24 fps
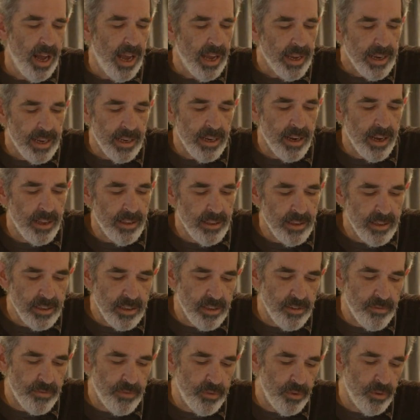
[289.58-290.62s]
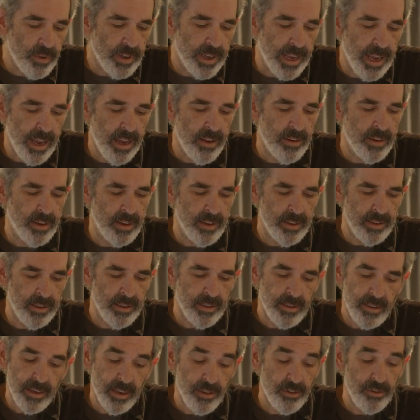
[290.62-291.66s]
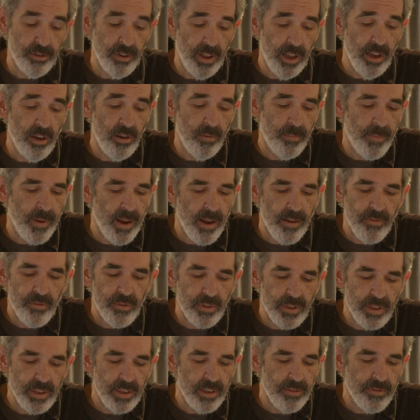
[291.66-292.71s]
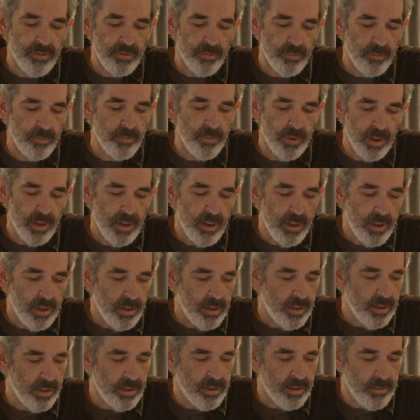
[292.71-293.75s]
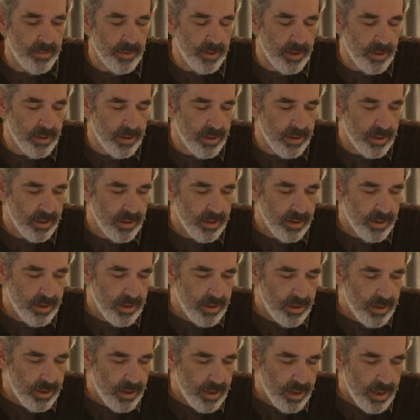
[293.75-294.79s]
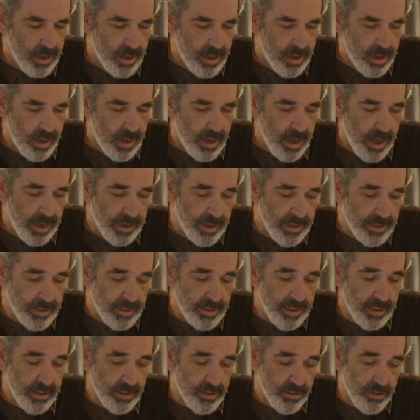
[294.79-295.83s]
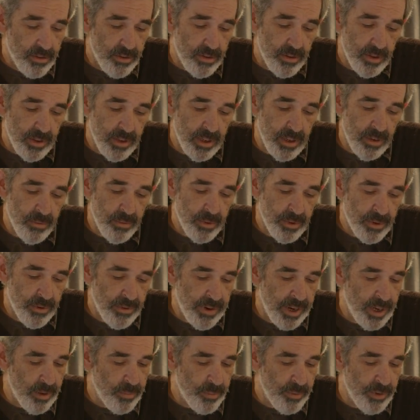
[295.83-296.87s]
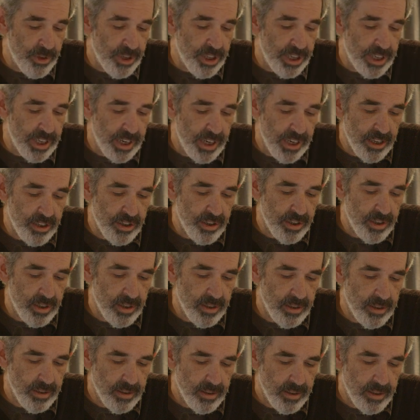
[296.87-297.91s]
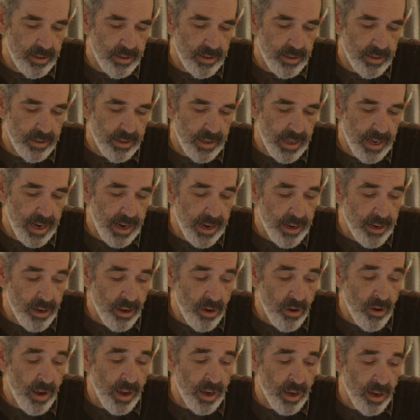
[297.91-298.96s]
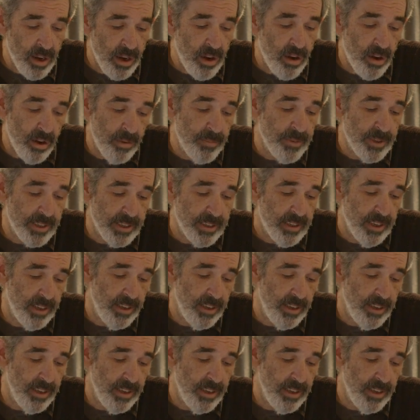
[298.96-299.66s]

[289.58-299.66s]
I cannot list a full accounting of the essential help I have received from Elizabeth. I can say certainly with great appreciation that I know I can call Ms.